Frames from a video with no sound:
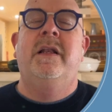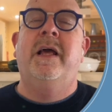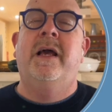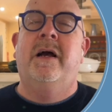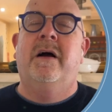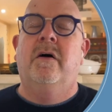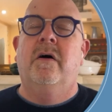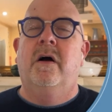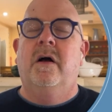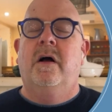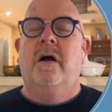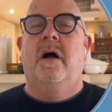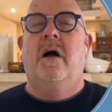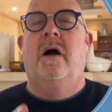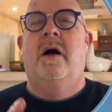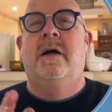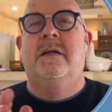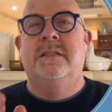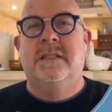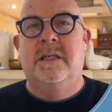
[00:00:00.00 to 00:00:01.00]
Now,
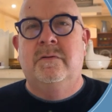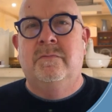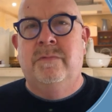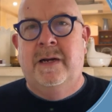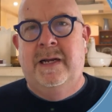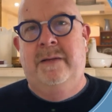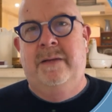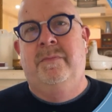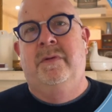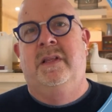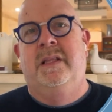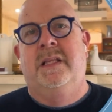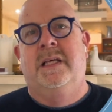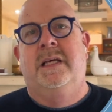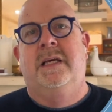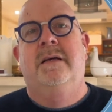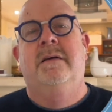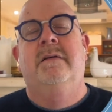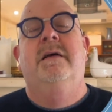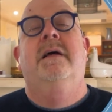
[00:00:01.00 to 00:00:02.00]
I said Raymond
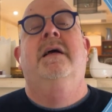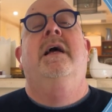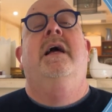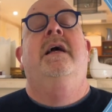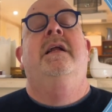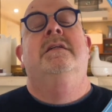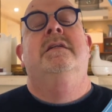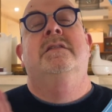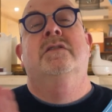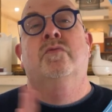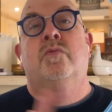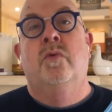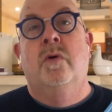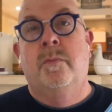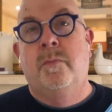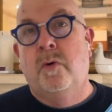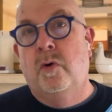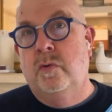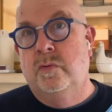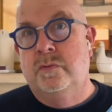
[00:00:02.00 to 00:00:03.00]
there, and it's
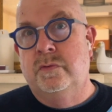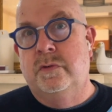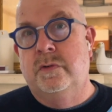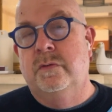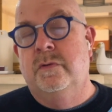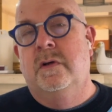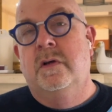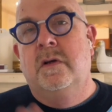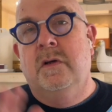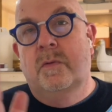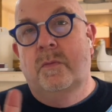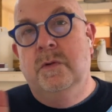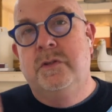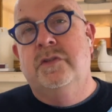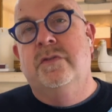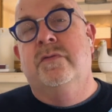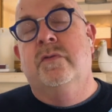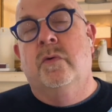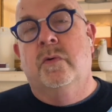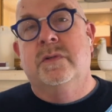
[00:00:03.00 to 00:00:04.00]
Raymond,
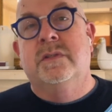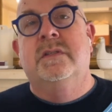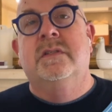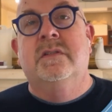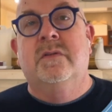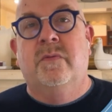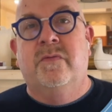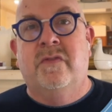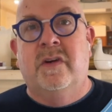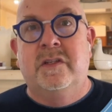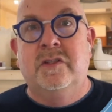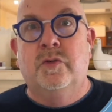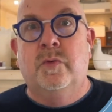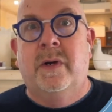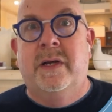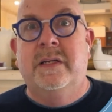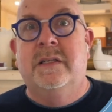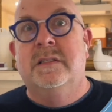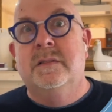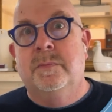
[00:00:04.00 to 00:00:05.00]
which of course is the French
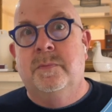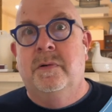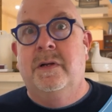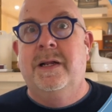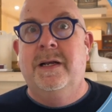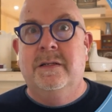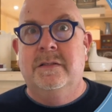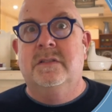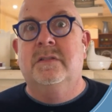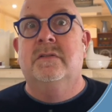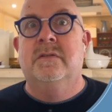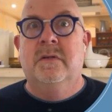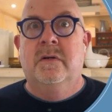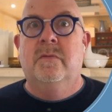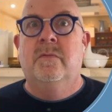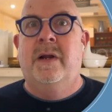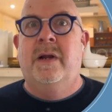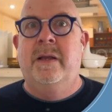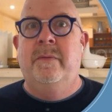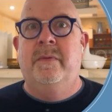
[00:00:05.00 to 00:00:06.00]
way to pronounce
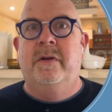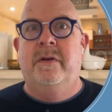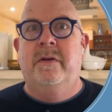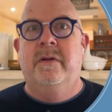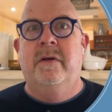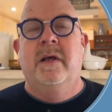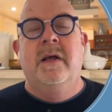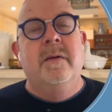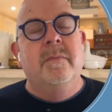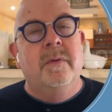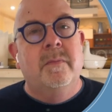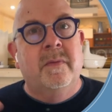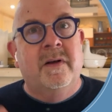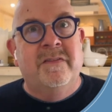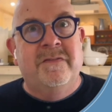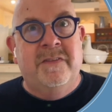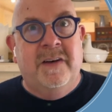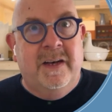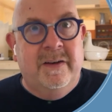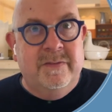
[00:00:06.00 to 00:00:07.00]
Raymond, but
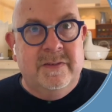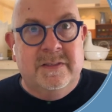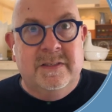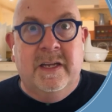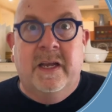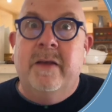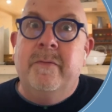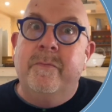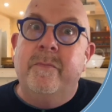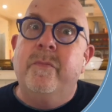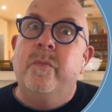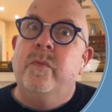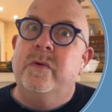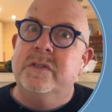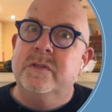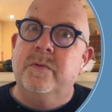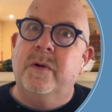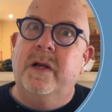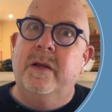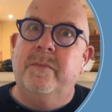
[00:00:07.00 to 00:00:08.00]
my father's name
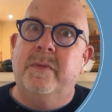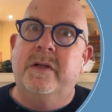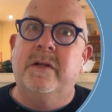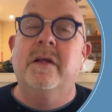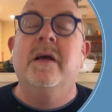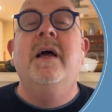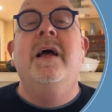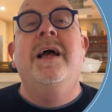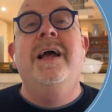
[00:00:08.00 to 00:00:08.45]
was Raymond.